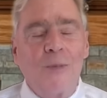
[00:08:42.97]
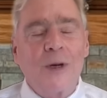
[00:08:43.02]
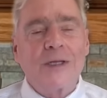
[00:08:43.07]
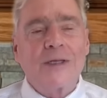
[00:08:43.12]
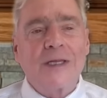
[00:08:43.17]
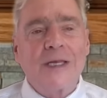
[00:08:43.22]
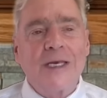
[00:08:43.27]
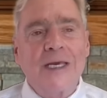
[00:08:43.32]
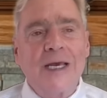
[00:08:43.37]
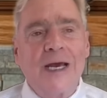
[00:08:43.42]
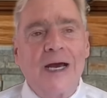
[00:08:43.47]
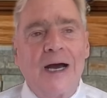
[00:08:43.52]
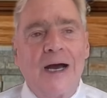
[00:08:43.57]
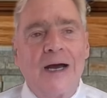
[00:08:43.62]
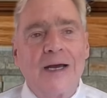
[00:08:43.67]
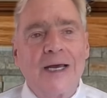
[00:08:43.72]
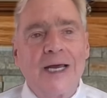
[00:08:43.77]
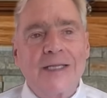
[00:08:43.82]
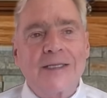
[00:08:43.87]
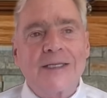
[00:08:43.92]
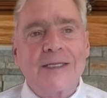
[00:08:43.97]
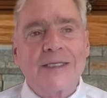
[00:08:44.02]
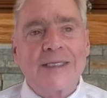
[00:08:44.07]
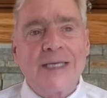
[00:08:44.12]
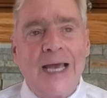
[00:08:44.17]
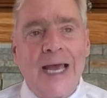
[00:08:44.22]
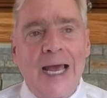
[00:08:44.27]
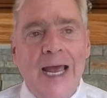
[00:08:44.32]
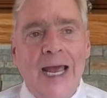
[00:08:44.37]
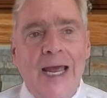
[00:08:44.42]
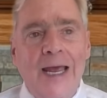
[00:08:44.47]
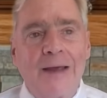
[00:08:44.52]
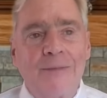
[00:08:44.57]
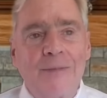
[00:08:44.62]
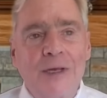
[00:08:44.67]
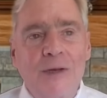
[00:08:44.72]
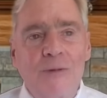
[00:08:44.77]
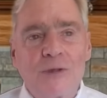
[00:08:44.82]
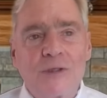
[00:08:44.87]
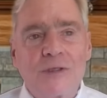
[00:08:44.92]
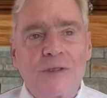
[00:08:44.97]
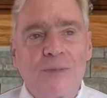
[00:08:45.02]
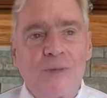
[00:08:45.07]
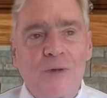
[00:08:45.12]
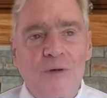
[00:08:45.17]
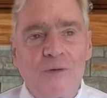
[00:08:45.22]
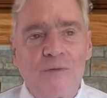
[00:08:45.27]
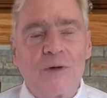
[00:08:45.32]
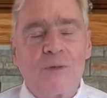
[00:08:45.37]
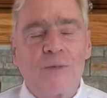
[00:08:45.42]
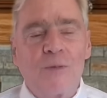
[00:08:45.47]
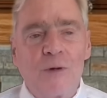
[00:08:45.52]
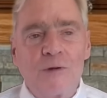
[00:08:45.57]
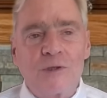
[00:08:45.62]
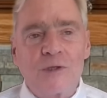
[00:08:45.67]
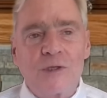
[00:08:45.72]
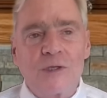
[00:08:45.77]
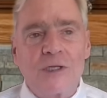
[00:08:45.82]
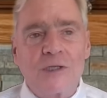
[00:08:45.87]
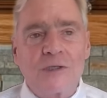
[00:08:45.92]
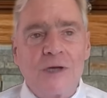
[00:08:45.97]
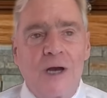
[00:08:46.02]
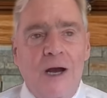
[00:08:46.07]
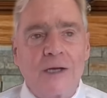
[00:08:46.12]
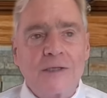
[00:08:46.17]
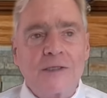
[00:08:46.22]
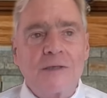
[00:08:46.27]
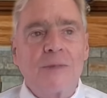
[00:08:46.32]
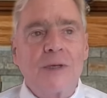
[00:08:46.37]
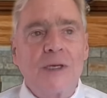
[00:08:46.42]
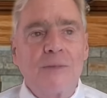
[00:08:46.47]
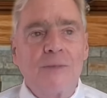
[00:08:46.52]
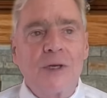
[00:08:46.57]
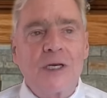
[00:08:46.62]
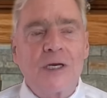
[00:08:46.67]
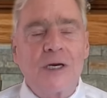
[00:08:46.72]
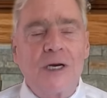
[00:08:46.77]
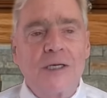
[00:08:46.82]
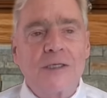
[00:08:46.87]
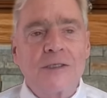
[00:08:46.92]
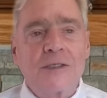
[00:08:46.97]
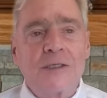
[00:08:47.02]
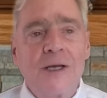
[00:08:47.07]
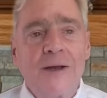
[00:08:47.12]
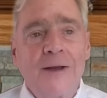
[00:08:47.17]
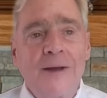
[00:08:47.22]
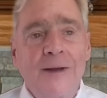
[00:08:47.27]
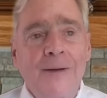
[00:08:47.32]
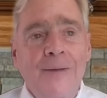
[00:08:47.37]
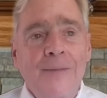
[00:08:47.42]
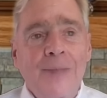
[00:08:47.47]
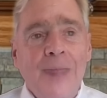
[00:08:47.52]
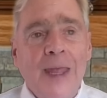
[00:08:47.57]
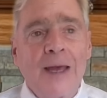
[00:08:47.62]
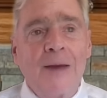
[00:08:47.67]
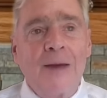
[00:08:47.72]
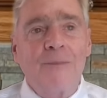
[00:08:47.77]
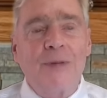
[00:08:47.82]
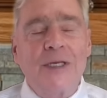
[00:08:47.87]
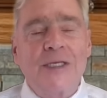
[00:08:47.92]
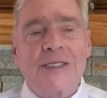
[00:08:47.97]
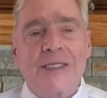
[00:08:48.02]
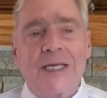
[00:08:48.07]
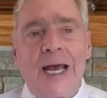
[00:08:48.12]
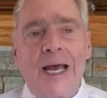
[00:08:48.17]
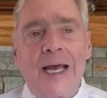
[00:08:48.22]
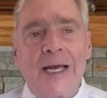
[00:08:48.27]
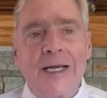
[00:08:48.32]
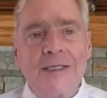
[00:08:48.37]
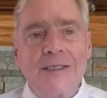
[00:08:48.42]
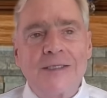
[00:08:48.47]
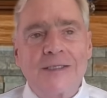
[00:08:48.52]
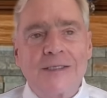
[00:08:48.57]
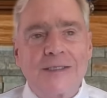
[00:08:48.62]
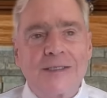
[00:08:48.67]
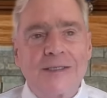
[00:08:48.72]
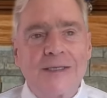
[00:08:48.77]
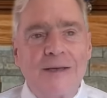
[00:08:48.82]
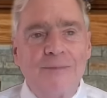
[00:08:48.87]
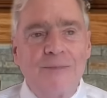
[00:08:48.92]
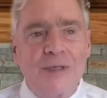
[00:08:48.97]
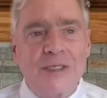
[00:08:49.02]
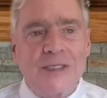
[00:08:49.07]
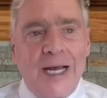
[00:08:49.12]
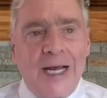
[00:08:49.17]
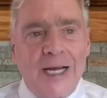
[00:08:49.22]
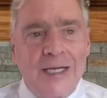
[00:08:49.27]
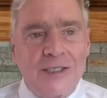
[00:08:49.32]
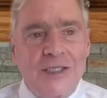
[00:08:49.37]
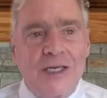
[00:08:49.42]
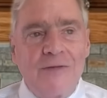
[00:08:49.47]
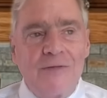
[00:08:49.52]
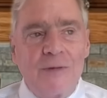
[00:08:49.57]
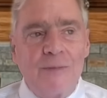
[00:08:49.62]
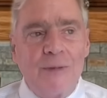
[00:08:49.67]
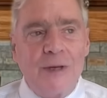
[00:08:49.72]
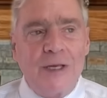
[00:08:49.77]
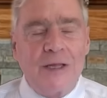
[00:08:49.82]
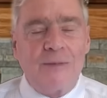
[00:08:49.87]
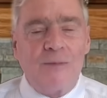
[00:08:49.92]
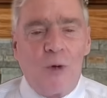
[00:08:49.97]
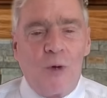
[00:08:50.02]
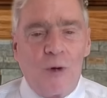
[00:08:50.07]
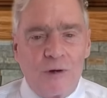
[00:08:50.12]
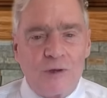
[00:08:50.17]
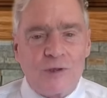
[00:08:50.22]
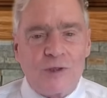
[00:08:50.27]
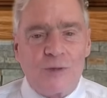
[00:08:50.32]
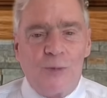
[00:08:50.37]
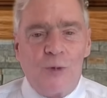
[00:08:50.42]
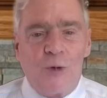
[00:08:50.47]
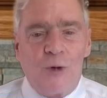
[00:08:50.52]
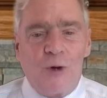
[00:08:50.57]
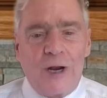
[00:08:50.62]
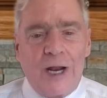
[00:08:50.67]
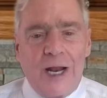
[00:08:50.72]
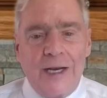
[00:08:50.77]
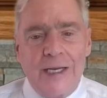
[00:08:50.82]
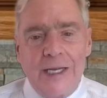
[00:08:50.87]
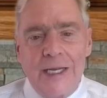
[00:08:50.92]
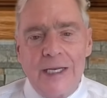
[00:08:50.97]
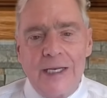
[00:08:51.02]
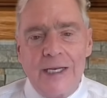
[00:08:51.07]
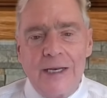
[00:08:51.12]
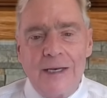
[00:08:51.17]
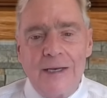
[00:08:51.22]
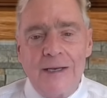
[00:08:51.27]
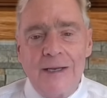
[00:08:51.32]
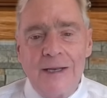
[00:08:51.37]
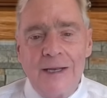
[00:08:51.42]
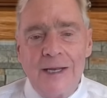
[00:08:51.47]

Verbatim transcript: But the uh, at the time, he was the perfect person to talk to me because besides besides giving me the moral support I needed,